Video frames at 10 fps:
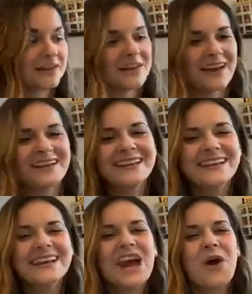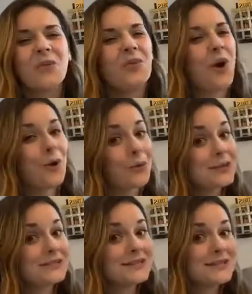Okay. What
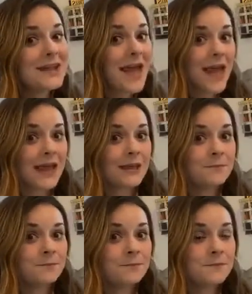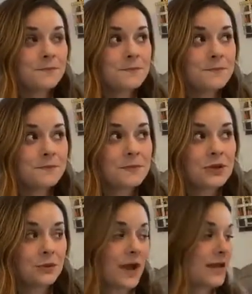was the name?
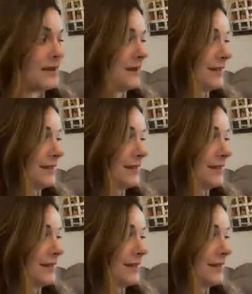You ready?